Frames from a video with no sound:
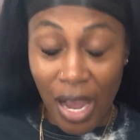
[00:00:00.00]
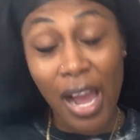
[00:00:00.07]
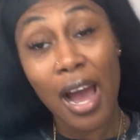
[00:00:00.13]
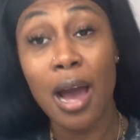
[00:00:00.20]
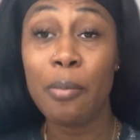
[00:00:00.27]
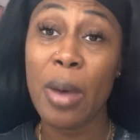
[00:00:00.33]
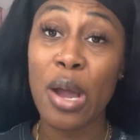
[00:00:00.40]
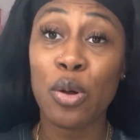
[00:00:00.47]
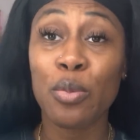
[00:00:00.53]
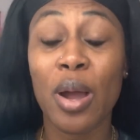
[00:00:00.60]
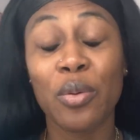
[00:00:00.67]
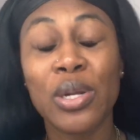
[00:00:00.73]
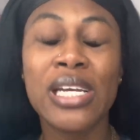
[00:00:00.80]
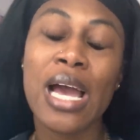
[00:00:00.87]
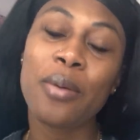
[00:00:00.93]
I'm back with my
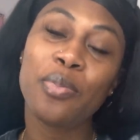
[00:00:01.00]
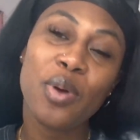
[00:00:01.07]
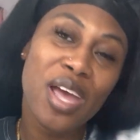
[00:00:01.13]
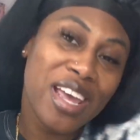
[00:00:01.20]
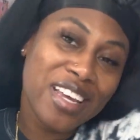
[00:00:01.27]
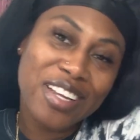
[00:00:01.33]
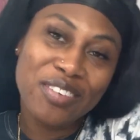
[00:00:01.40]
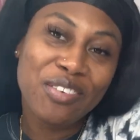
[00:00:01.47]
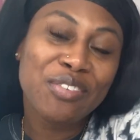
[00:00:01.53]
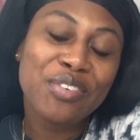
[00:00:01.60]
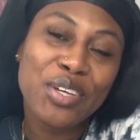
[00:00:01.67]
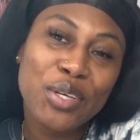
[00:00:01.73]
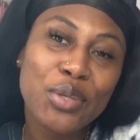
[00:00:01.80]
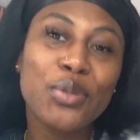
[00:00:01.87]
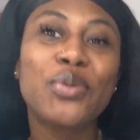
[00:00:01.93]
recap and
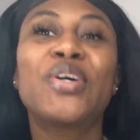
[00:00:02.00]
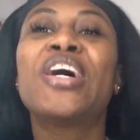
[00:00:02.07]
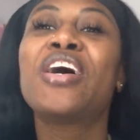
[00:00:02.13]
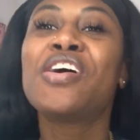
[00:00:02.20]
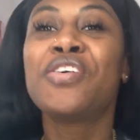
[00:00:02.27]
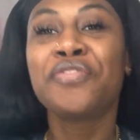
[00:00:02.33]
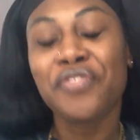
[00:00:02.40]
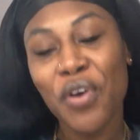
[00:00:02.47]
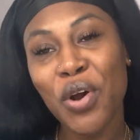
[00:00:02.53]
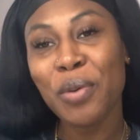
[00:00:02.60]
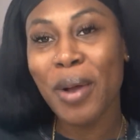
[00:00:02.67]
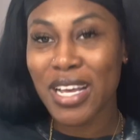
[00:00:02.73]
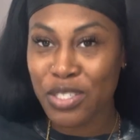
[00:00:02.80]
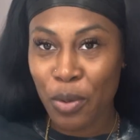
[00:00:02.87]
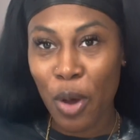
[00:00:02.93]
review for
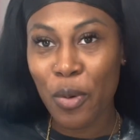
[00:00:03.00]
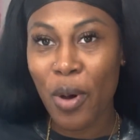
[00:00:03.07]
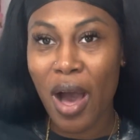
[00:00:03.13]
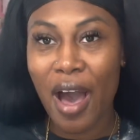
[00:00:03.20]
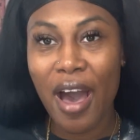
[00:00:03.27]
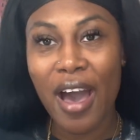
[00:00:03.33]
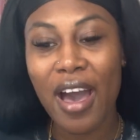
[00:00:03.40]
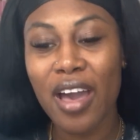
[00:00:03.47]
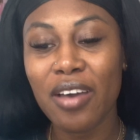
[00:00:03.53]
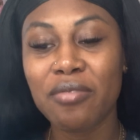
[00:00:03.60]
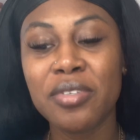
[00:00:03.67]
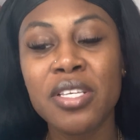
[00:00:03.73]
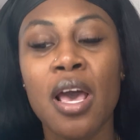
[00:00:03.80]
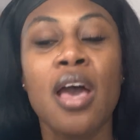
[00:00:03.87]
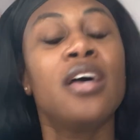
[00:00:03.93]
Basketball
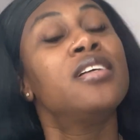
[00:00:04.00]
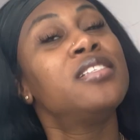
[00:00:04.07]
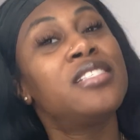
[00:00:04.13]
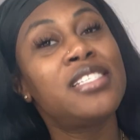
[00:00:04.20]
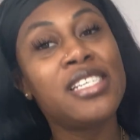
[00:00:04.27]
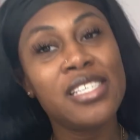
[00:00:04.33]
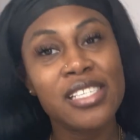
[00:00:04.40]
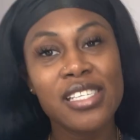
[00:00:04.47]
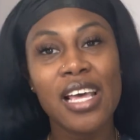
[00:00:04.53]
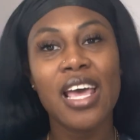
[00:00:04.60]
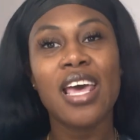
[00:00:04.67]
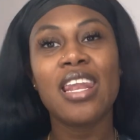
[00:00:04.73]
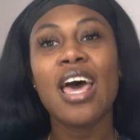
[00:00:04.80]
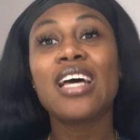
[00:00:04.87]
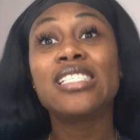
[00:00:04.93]
Wives
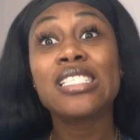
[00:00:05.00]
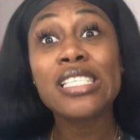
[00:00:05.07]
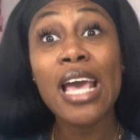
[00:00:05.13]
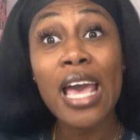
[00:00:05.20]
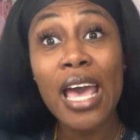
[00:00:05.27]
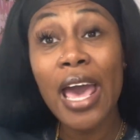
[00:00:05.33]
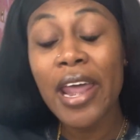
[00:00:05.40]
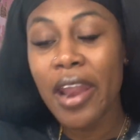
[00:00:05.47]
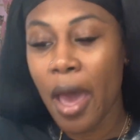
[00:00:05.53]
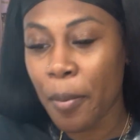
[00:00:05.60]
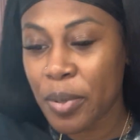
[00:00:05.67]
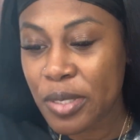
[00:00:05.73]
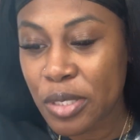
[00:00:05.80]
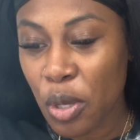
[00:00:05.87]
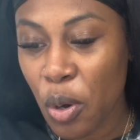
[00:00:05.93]
season 10
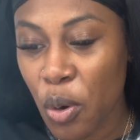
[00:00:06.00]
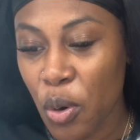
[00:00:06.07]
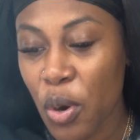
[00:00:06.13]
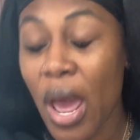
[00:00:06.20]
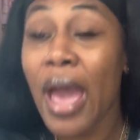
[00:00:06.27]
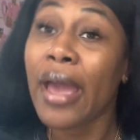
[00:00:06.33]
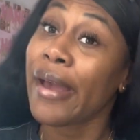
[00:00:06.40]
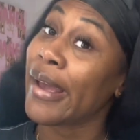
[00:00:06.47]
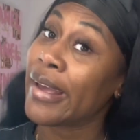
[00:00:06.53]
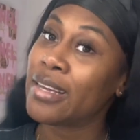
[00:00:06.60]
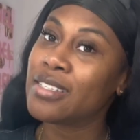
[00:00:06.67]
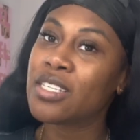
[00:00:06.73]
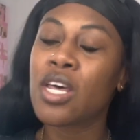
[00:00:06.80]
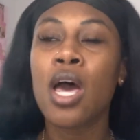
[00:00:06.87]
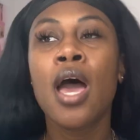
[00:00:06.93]
episode 8.